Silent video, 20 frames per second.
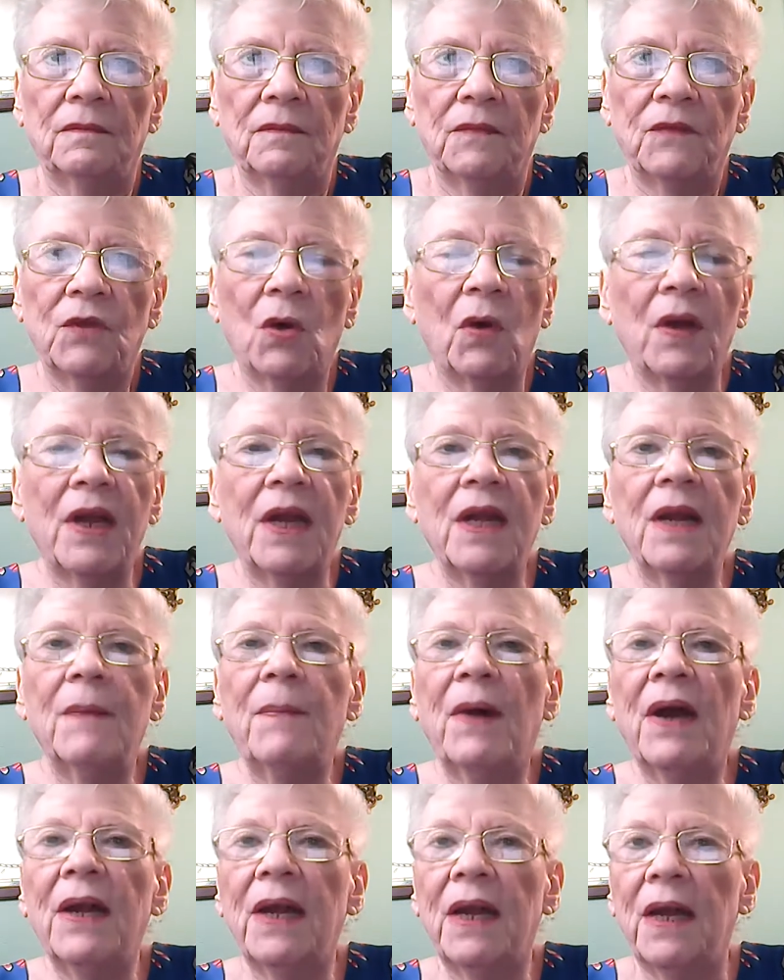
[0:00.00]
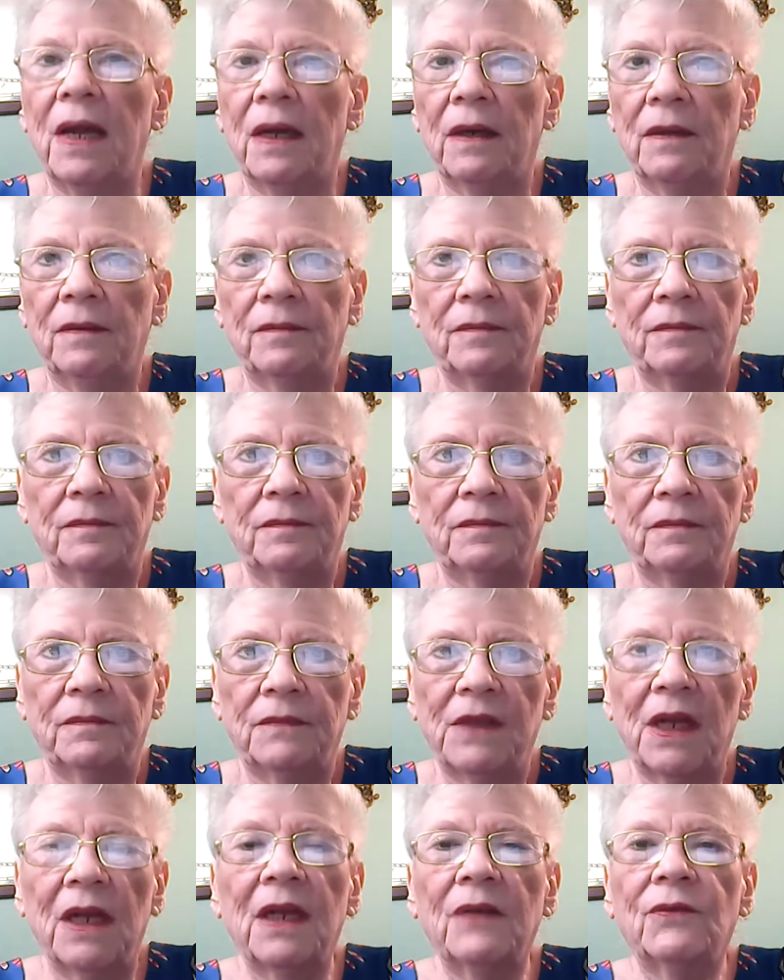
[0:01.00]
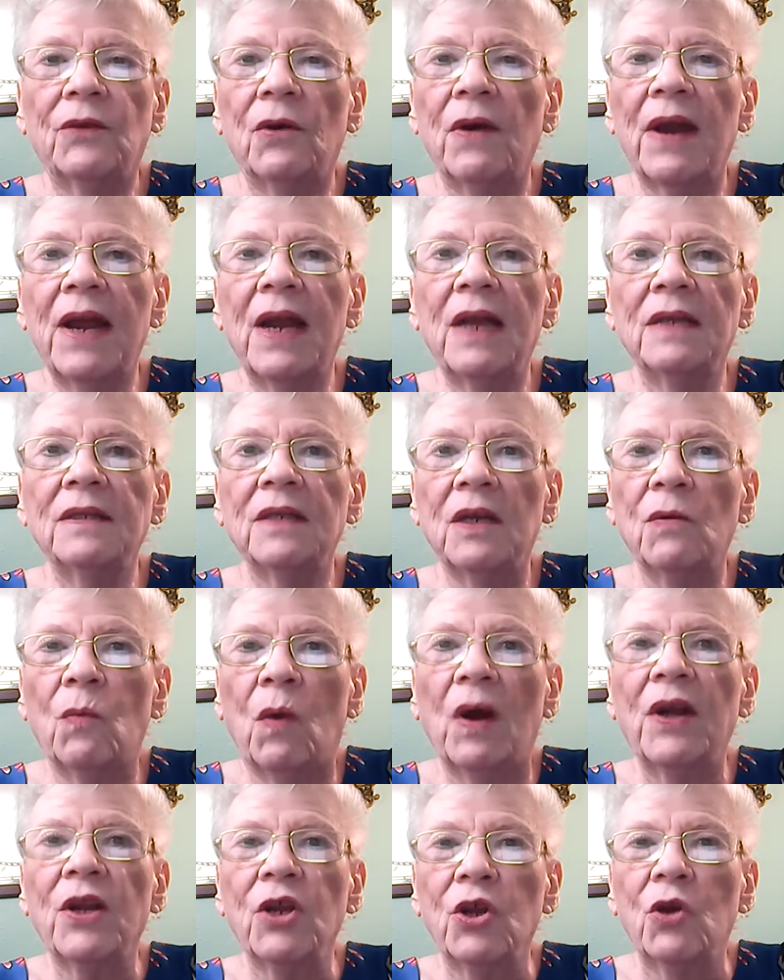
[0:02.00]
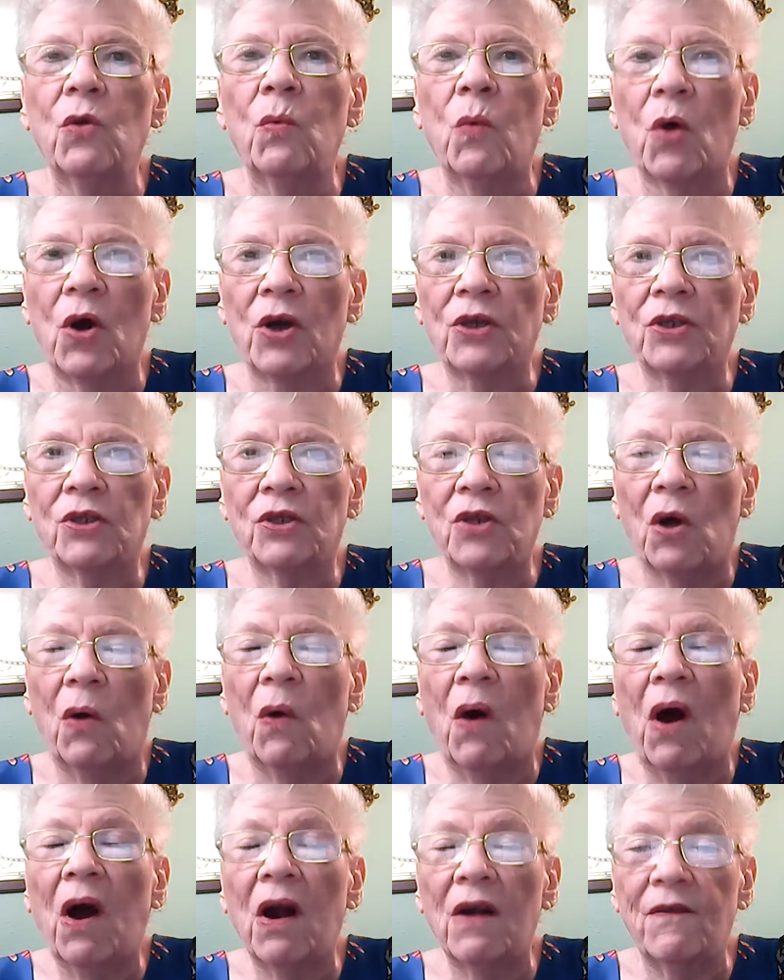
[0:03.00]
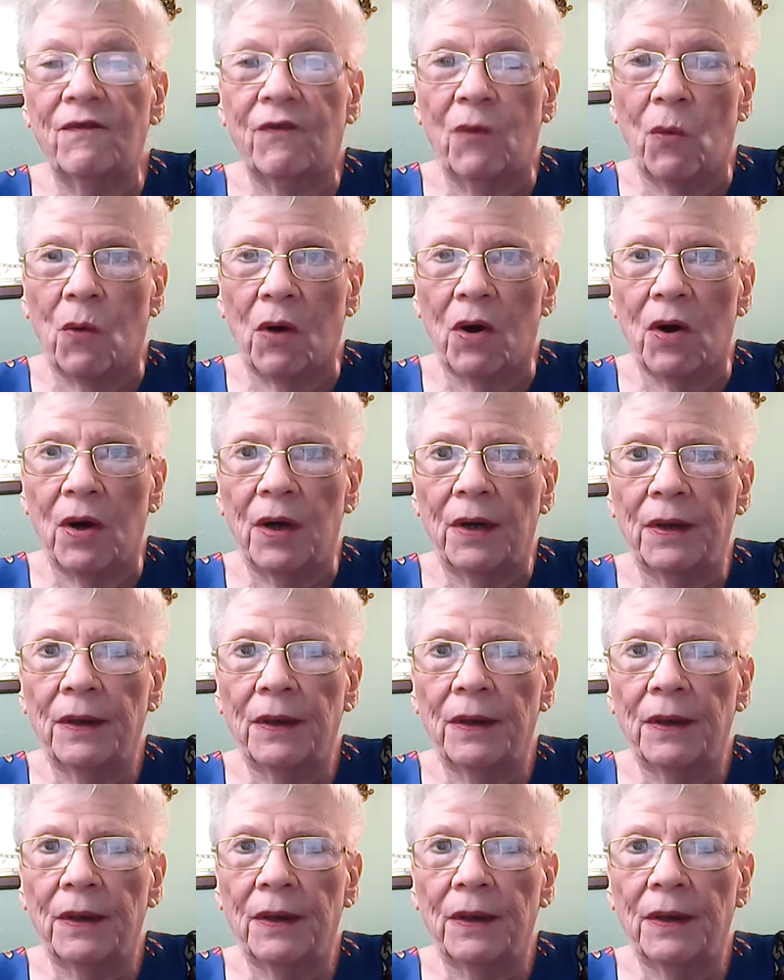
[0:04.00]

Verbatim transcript: So anybody can get their hands in what you worked so hard for.